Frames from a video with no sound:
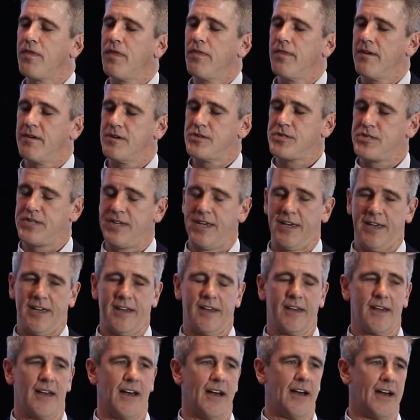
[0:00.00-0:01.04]
that they're
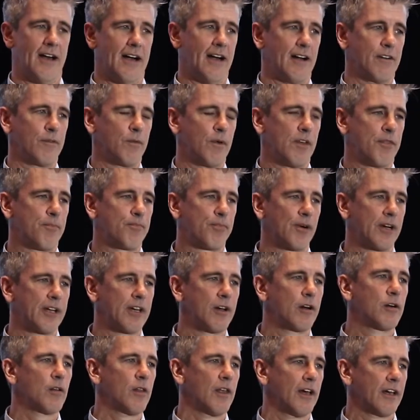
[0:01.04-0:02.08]
seeing uh, with brick
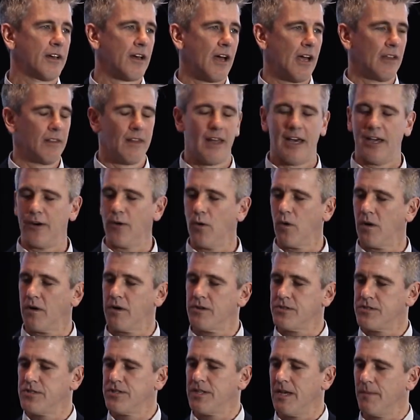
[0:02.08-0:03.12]
and click online
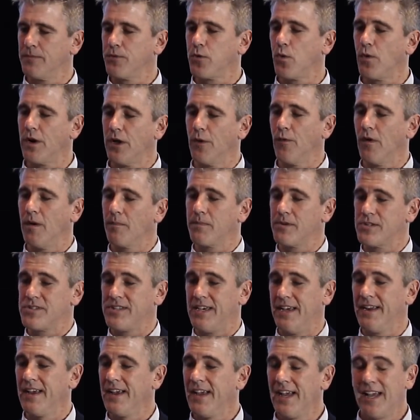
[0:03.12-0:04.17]
orders is up 21
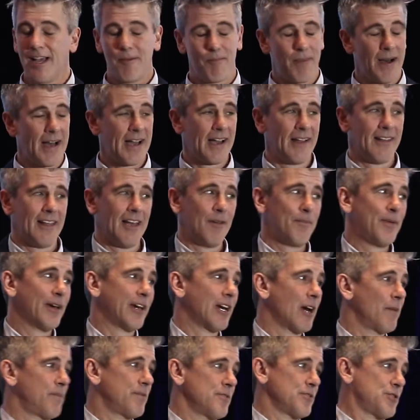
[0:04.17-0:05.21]
percent buy online, pick
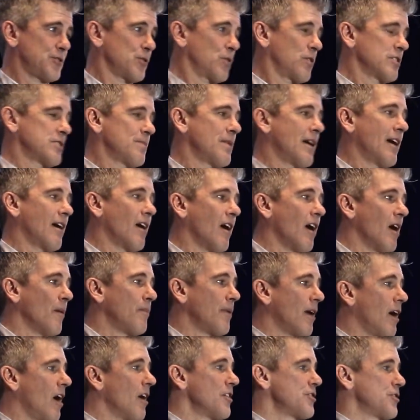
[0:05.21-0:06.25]
up in store is about up
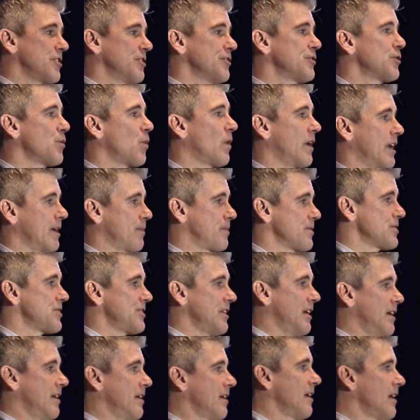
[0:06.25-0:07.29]

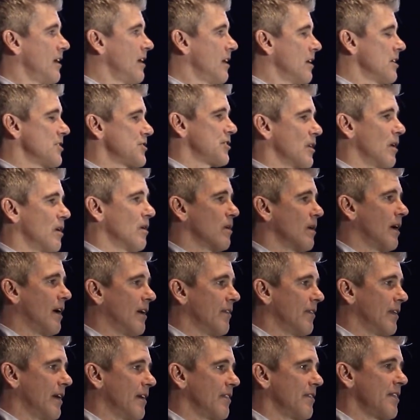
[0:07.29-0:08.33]
120%. So
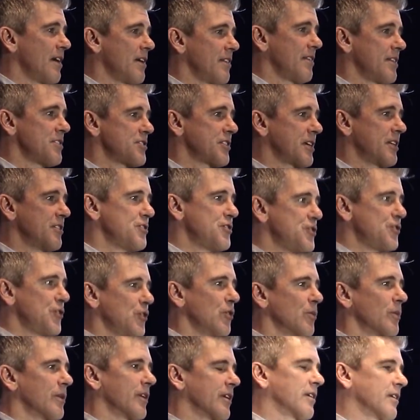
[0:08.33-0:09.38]
on the, the this
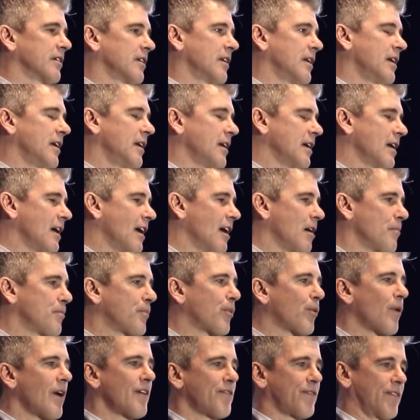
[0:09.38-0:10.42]
consumer uh,
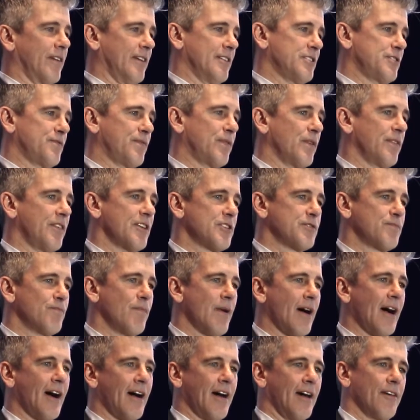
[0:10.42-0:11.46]
preference for this,
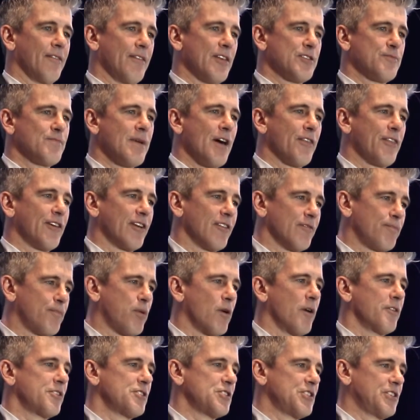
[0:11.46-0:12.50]
this method of
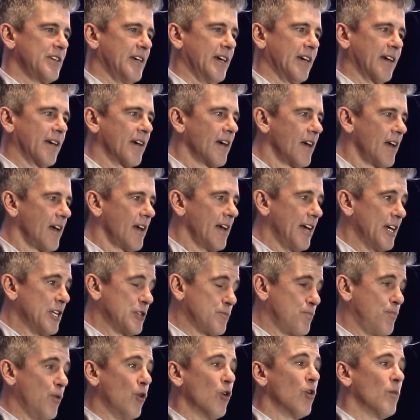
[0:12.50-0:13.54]
purchasing is
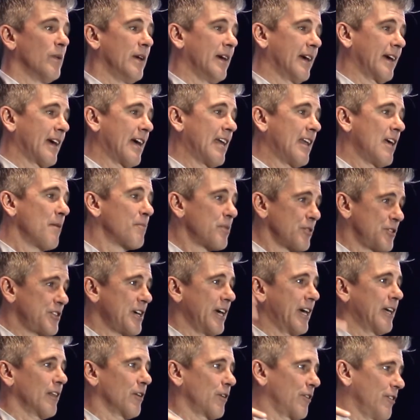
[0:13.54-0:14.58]
booming, and in
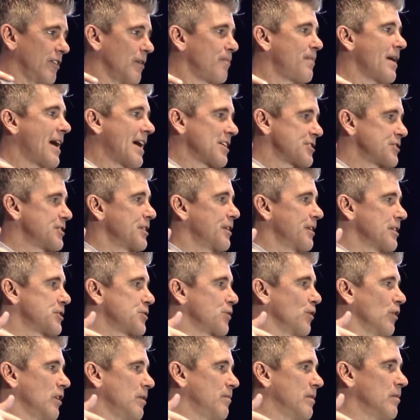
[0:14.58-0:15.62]
particular in the past year, it's
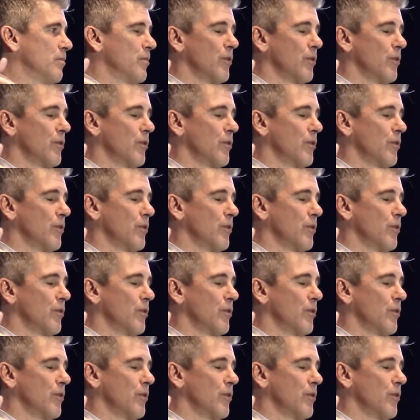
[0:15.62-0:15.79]
really been